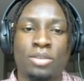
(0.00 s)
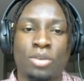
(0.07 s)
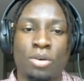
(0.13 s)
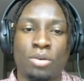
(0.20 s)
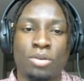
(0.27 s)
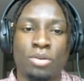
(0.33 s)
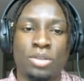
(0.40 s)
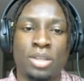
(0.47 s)

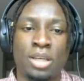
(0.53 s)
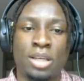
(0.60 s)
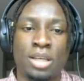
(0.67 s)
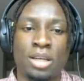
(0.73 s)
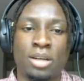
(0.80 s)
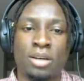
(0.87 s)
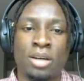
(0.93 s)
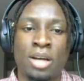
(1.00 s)
So you see
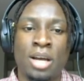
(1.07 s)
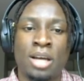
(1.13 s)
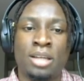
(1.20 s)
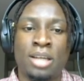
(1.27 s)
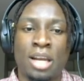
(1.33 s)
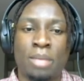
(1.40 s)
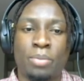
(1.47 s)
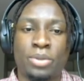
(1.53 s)
here,
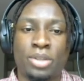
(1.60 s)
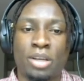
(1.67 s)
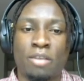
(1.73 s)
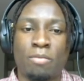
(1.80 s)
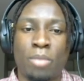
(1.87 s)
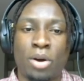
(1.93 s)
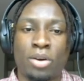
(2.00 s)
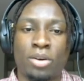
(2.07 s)
90%
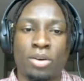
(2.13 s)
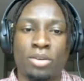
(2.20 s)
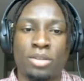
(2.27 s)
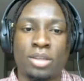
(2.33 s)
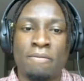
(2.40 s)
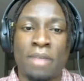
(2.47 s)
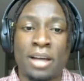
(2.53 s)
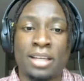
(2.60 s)
of
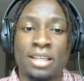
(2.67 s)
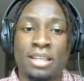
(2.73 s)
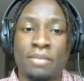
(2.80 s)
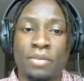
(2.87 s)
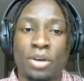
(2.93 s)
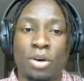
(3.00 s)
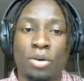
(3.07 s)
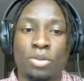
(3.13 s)
marketers find it
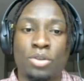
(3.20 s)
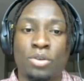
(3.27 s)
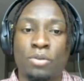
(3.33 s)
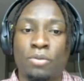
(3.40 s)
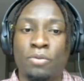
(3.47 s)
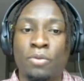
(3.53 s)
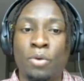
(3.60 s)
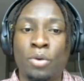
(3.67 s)
difficult to
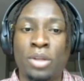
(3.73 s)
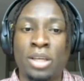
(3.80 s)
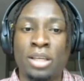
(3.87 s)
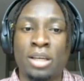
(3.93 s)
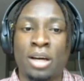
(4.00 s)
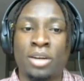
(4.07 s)
fully